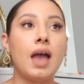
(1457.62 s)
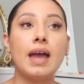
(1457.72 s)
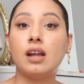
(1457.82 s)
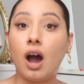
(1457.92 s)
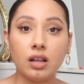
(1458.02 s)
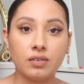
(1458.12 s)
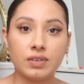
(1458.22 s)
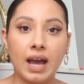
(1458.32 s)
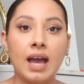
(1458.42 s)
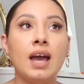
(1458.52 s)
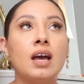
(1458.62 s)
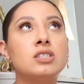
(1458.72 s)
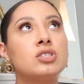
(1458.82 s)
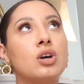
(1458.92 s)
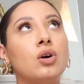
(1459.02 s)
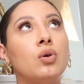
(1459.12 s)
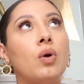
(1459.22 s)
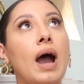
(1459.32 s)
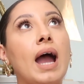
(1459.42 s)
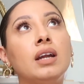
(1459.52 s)
and all of that.
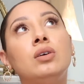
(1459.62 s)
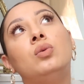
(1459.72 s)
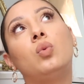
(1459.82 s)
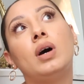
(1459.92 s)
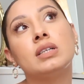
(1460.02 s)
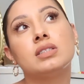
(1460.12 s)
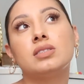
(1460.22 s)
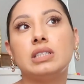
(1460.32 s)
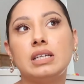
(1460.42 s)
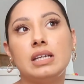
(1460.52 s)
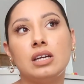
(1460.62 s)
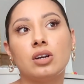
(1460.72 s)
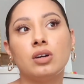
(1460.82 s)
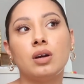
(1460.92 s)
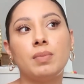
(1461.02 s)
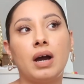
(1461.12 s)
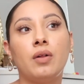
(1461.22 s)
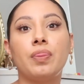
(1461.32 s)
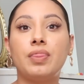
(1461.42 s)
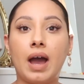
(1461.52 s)
So I don't want to hear
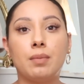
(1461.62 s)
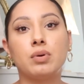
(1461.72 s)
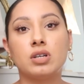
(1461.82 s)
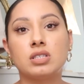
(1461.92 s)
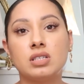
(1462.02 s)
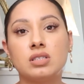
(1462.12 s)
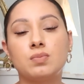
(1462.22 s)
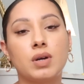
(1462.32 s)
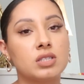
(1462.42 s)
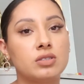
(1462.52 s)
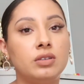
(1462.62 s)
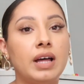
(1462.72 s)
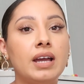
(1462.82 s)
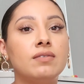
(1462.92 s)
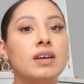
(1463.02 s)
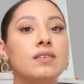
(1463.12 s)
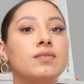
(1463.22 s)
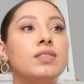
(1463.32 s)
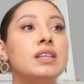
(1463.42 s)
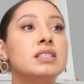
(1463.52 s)
about that person's personal life if
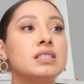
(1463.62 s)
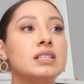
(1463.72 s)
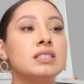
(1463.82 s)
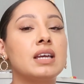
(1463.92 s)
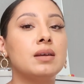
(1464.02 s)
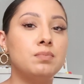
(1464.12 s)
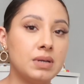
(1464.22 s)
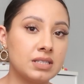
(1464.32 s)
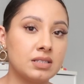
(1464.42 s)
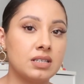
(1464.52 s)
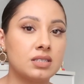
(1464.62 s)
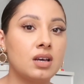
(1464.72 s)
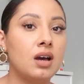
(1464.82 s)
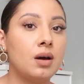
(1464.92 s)
this is a business